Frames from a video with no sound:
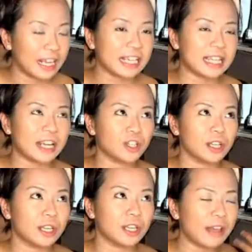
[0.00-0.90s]
That is
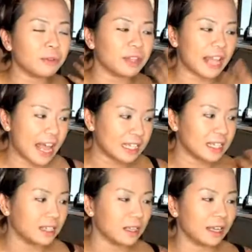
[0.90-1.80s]
actually, you have to test
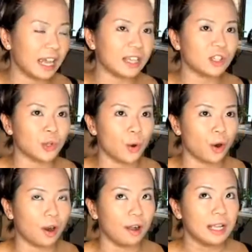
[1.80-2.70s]
it against
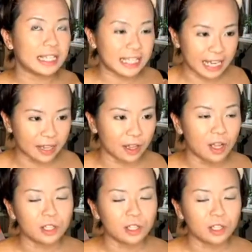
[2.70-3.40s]
your skin.